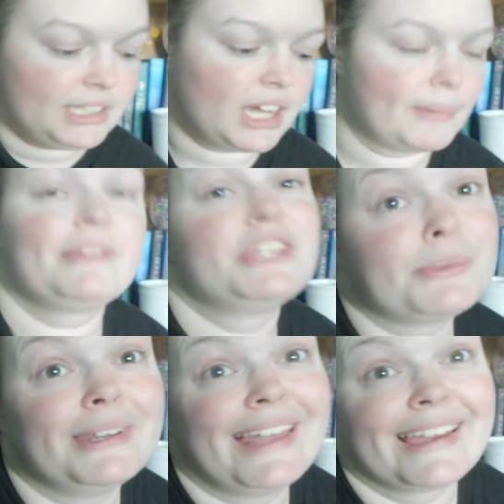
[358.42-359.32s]
talk about this
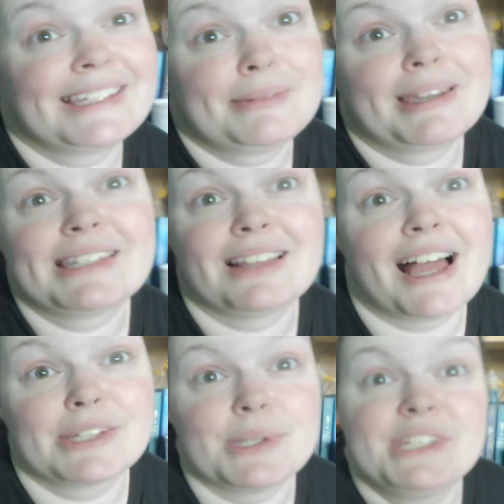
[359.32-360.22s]
one next because the
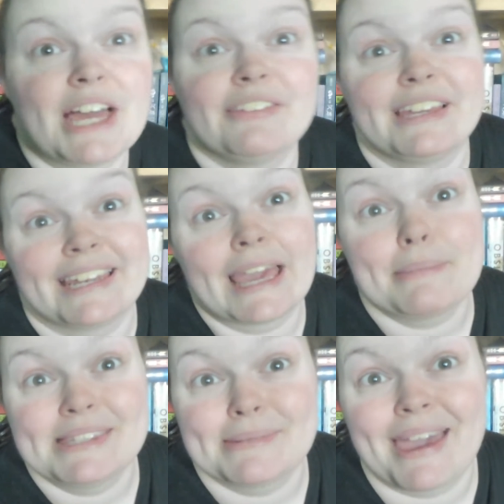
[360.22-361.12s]
last one's definitely going to get
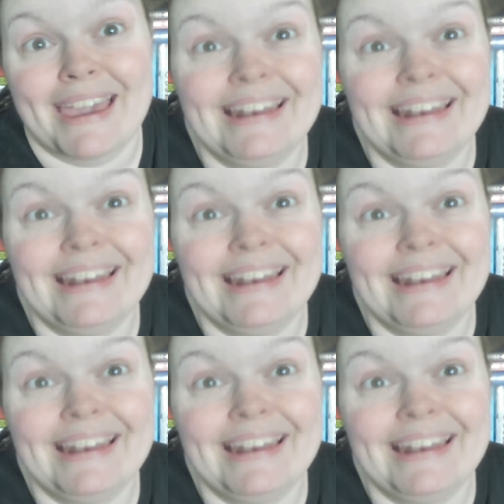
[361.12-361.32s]
me some hate.